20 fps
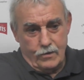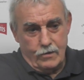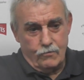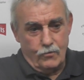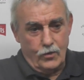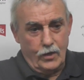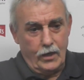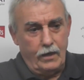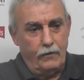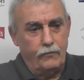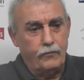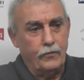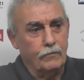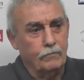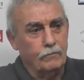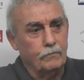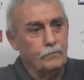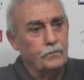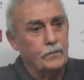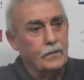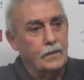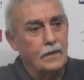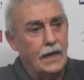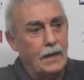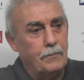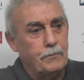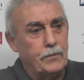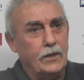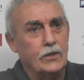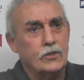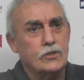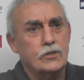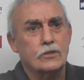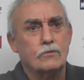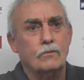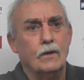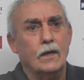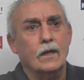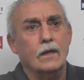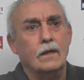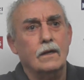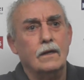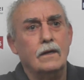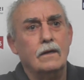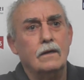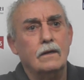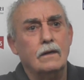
Relief and happiness as well.